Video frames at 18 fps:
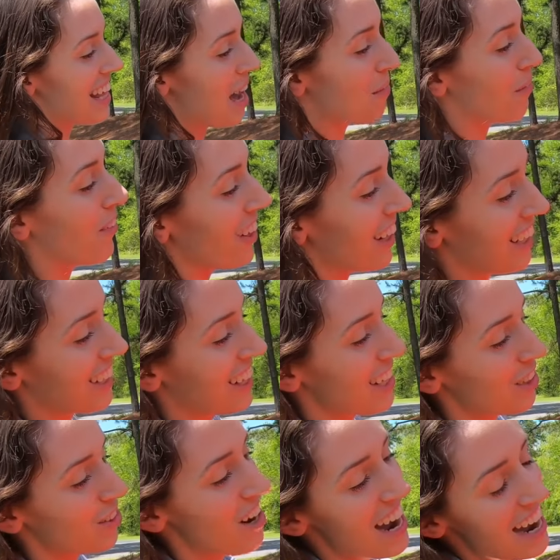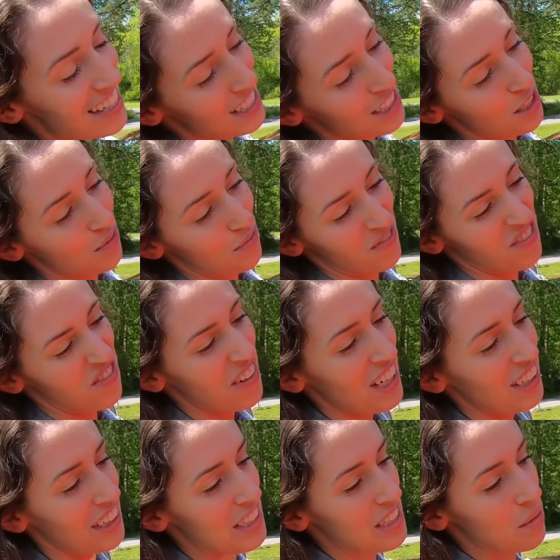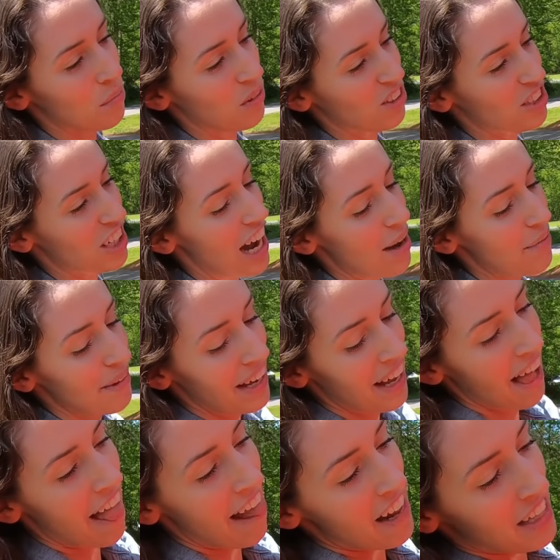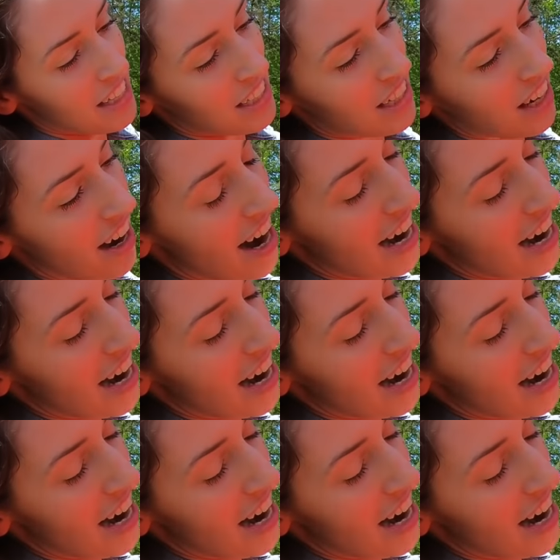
that point. Otherwise, it's a fairly simple job. It's all